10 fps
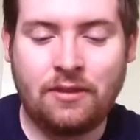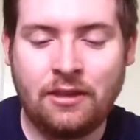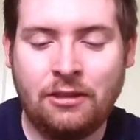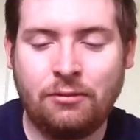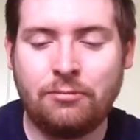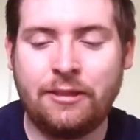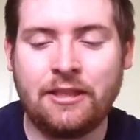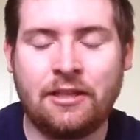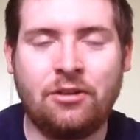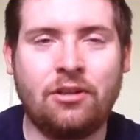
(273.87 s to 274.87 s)
it's one match
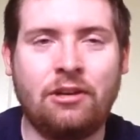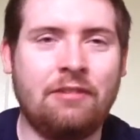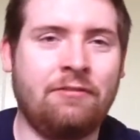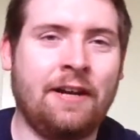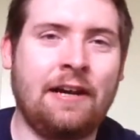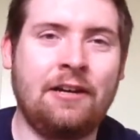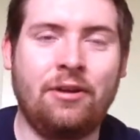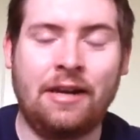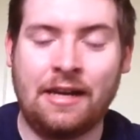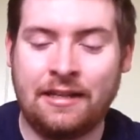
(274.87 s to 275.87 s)
I know the, I know
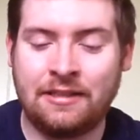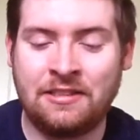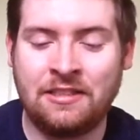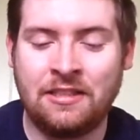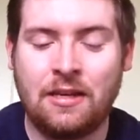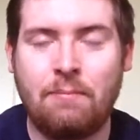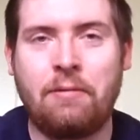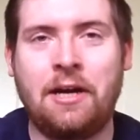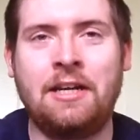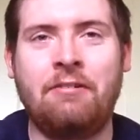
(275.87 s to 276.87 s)
it ends, but
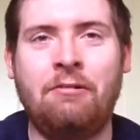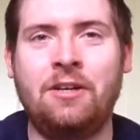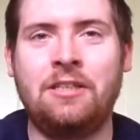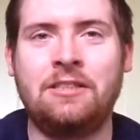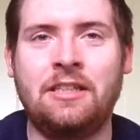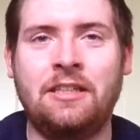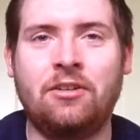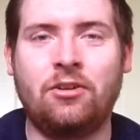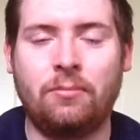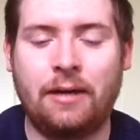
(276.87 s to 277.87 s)
I never really seen the
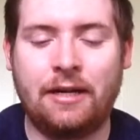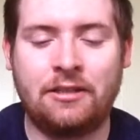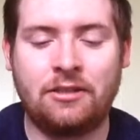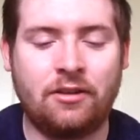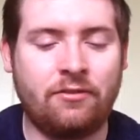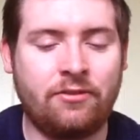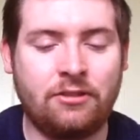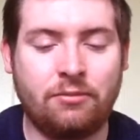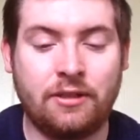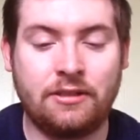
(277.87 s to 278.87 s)
whole match, so I just
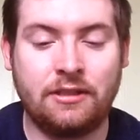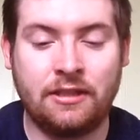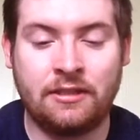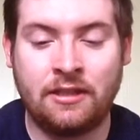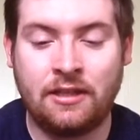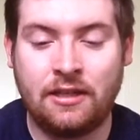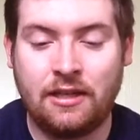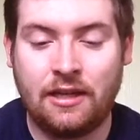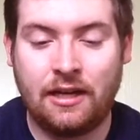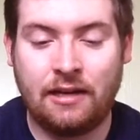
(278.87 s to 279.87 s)
want to see it.
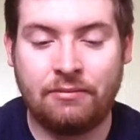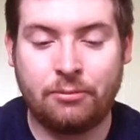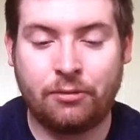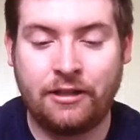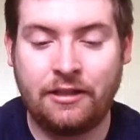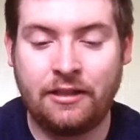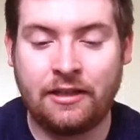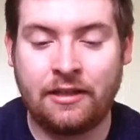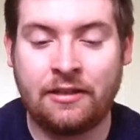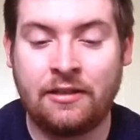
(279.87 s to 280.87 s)
And surprising,
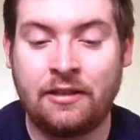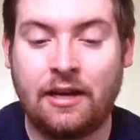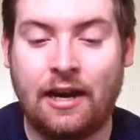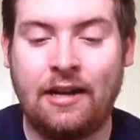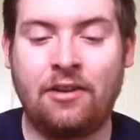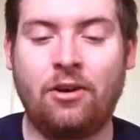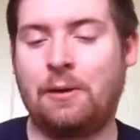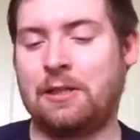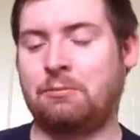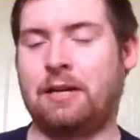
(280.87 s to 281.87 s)
like I didn't know about
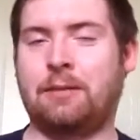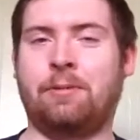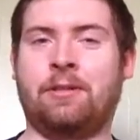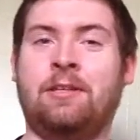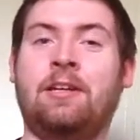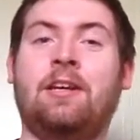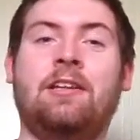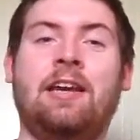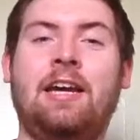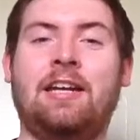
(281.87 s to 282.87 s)
this match, but
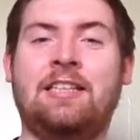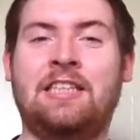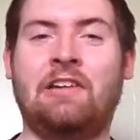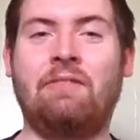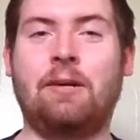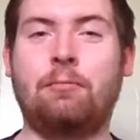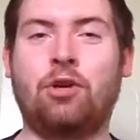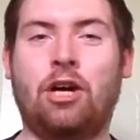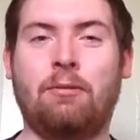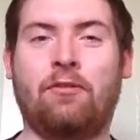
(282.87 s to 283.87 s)
they had a seven minute
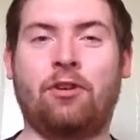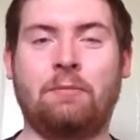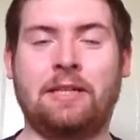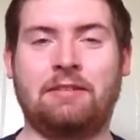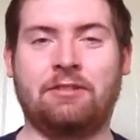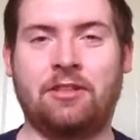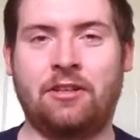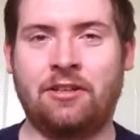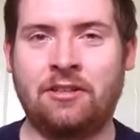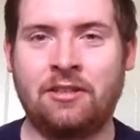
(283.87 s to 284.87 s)
brawl before the match even started.